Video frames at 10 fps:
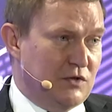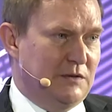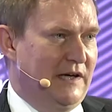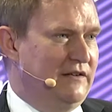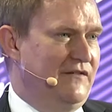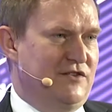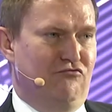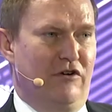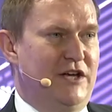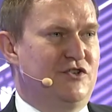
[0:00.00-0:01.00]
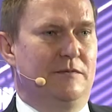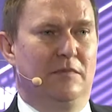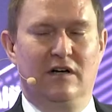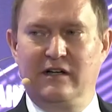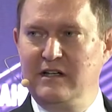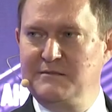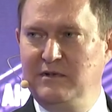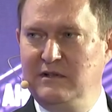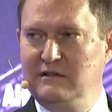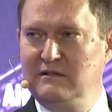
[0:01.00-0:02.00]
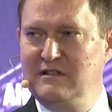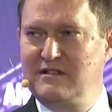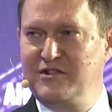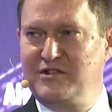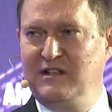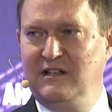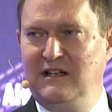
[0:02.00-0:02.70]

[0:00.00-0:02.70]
about, there's a range in markets, but there's such a